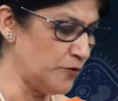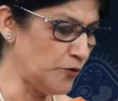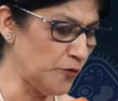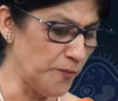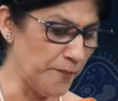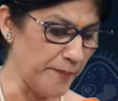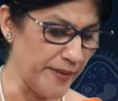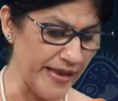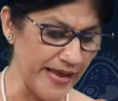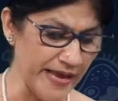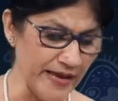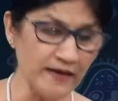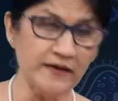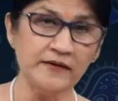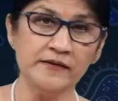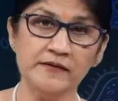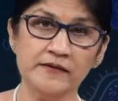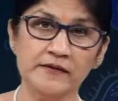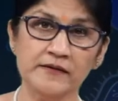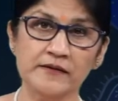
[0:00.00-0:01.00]
to make
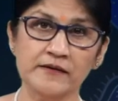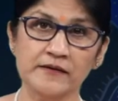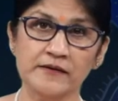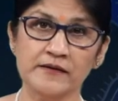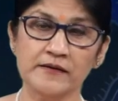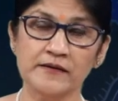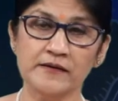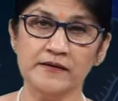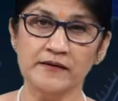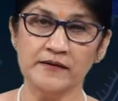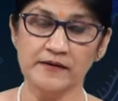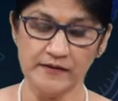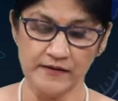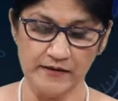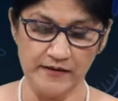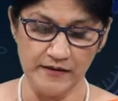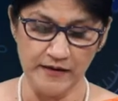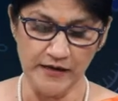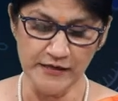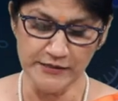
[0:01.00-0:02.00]

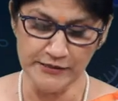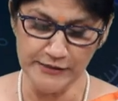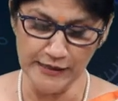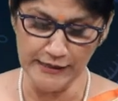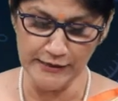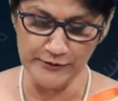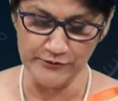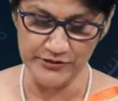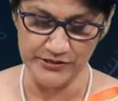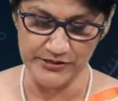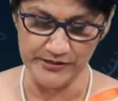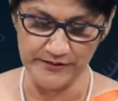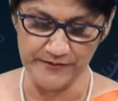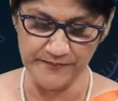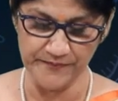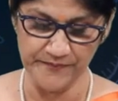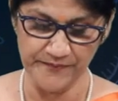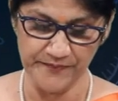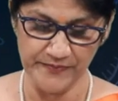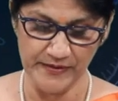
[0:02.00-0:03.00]
a solution.
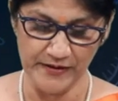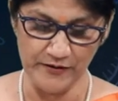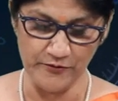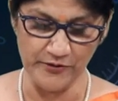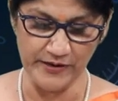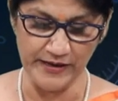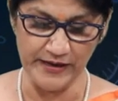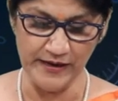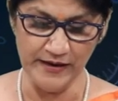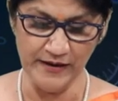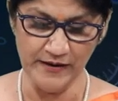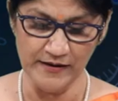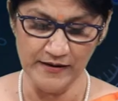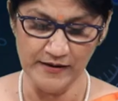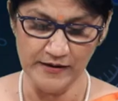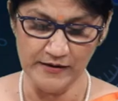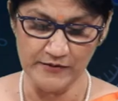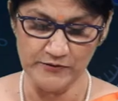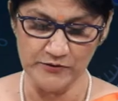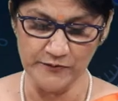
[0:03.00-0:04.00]
Okay,
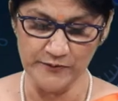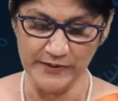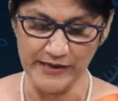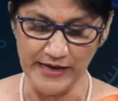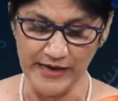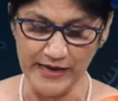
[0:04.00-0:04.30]
so we